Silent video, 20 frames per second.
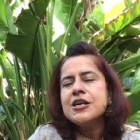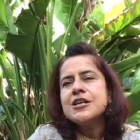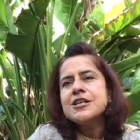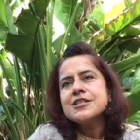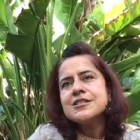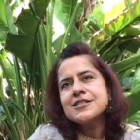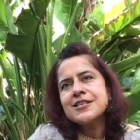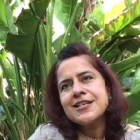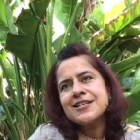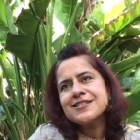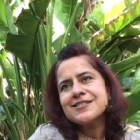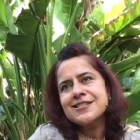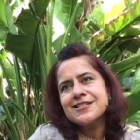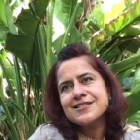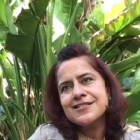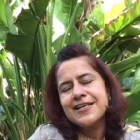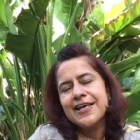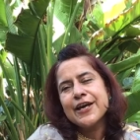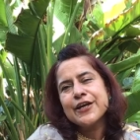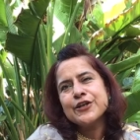6 is
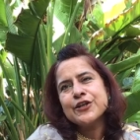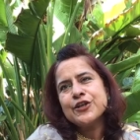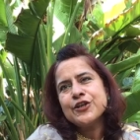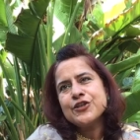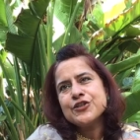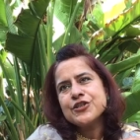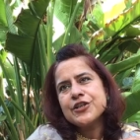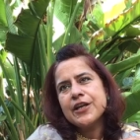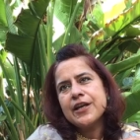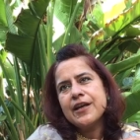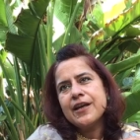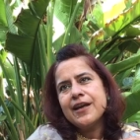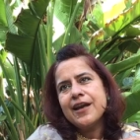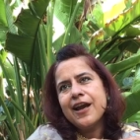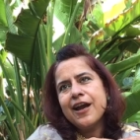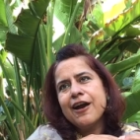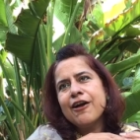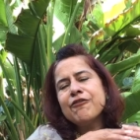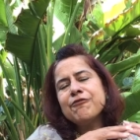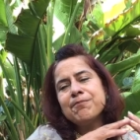the energy
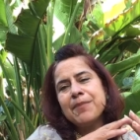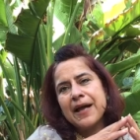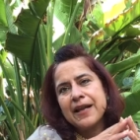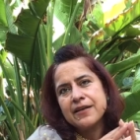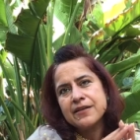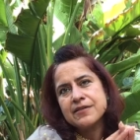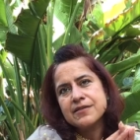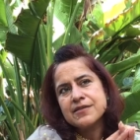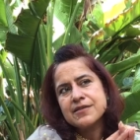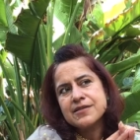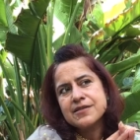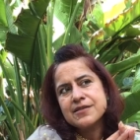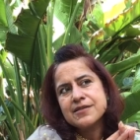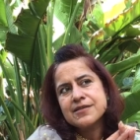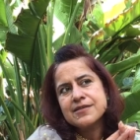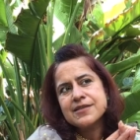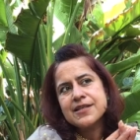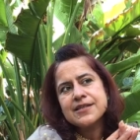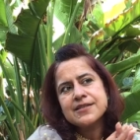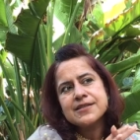of balance.
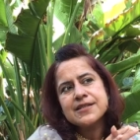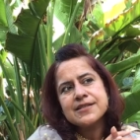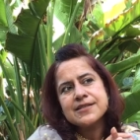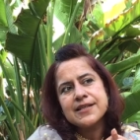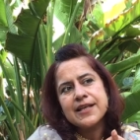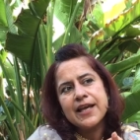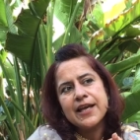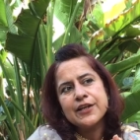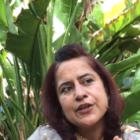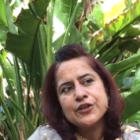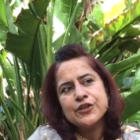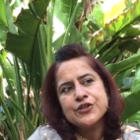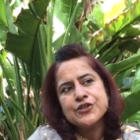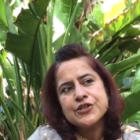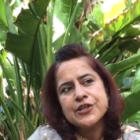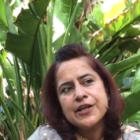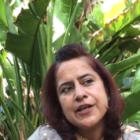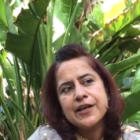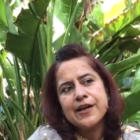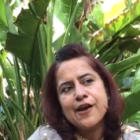6 is the
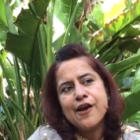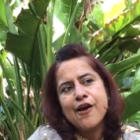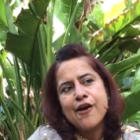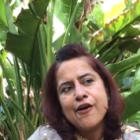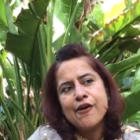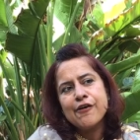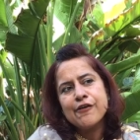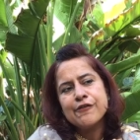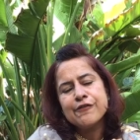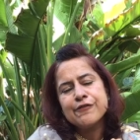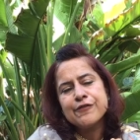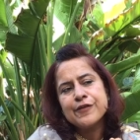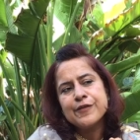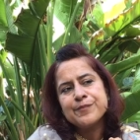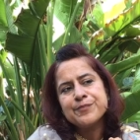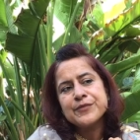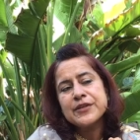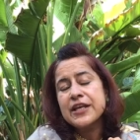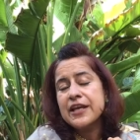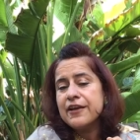energy of
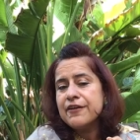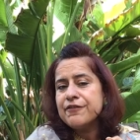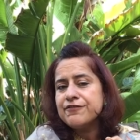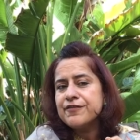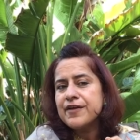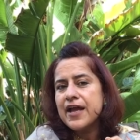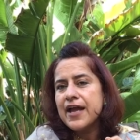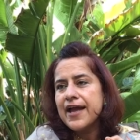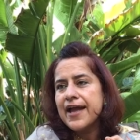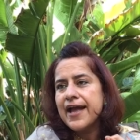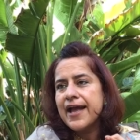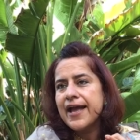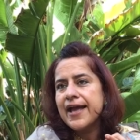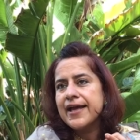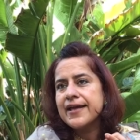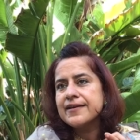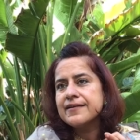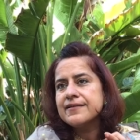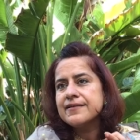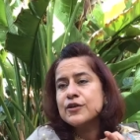give
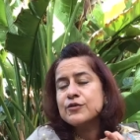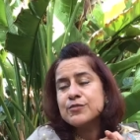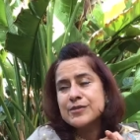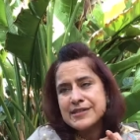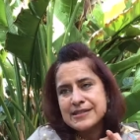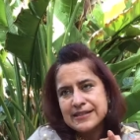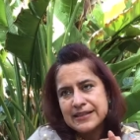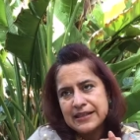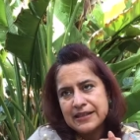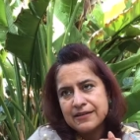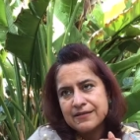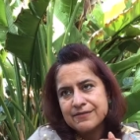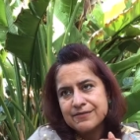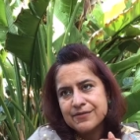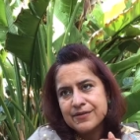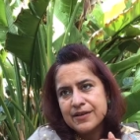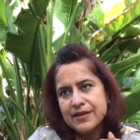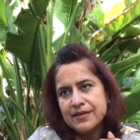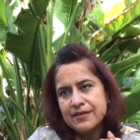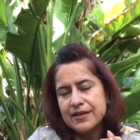and receive
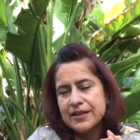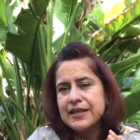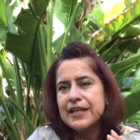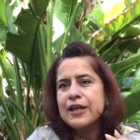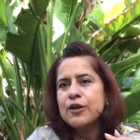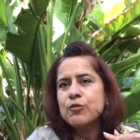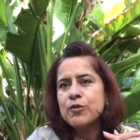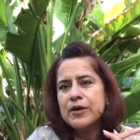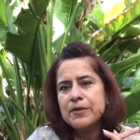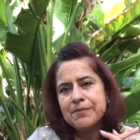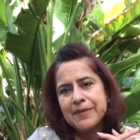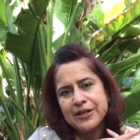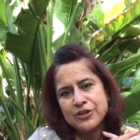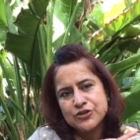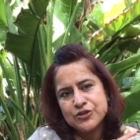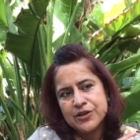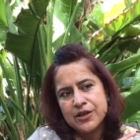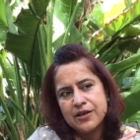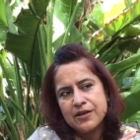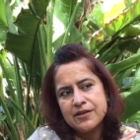in equal
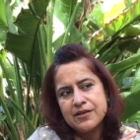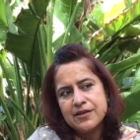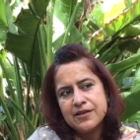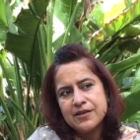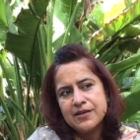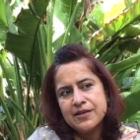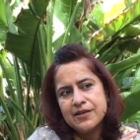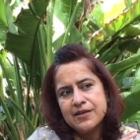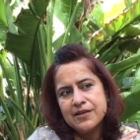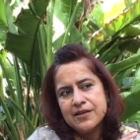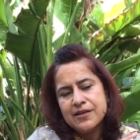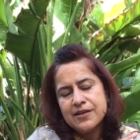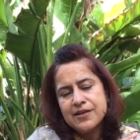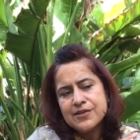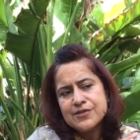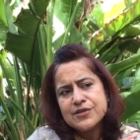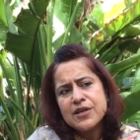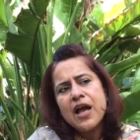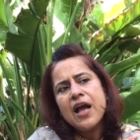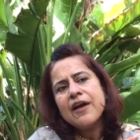measure.
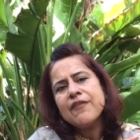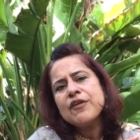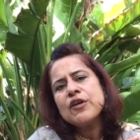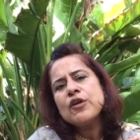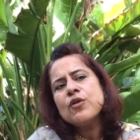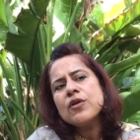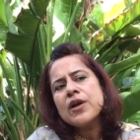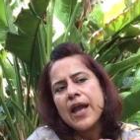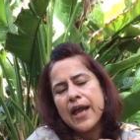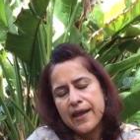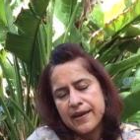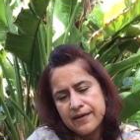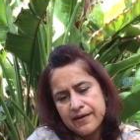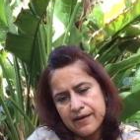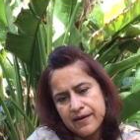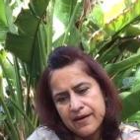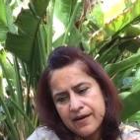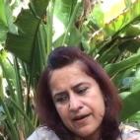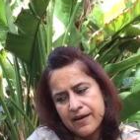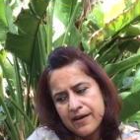So have a look at
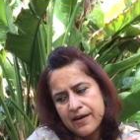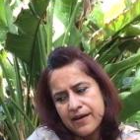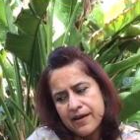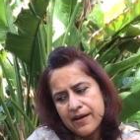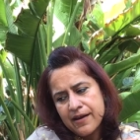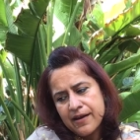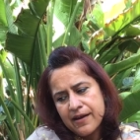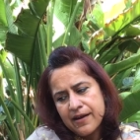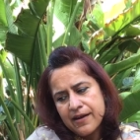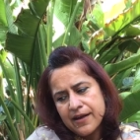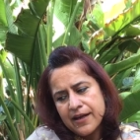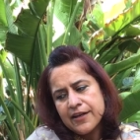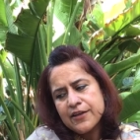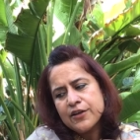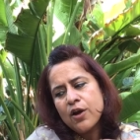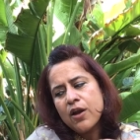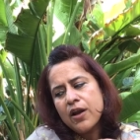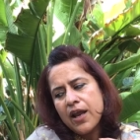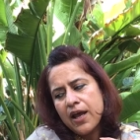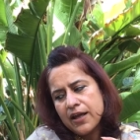in
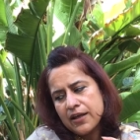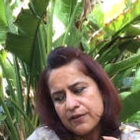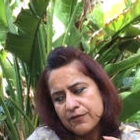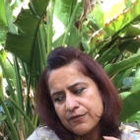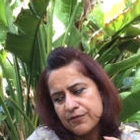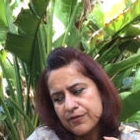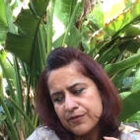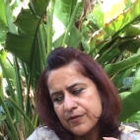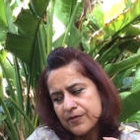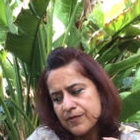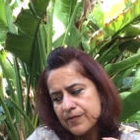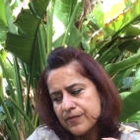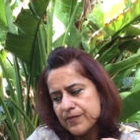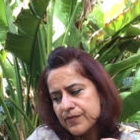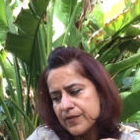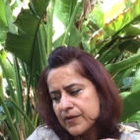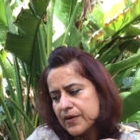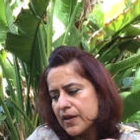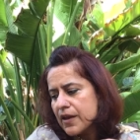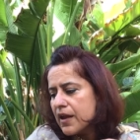your life.
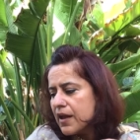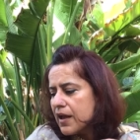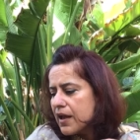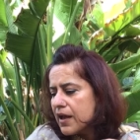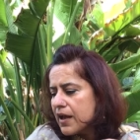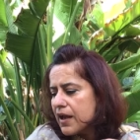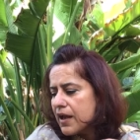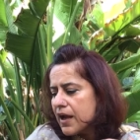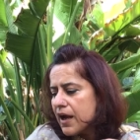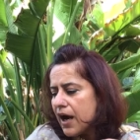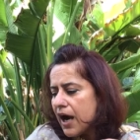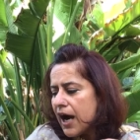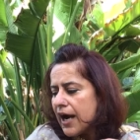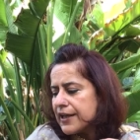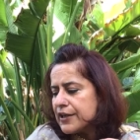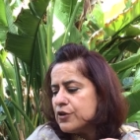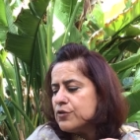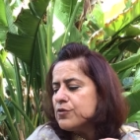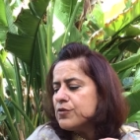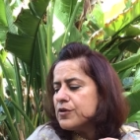Are
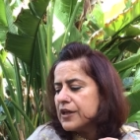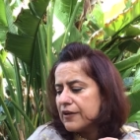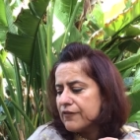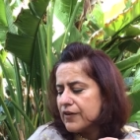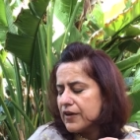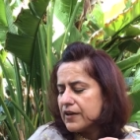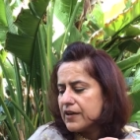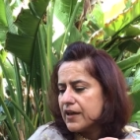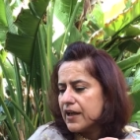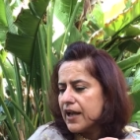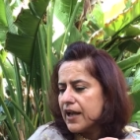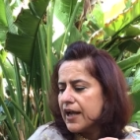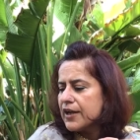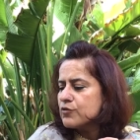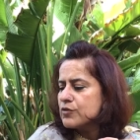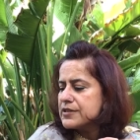you giving and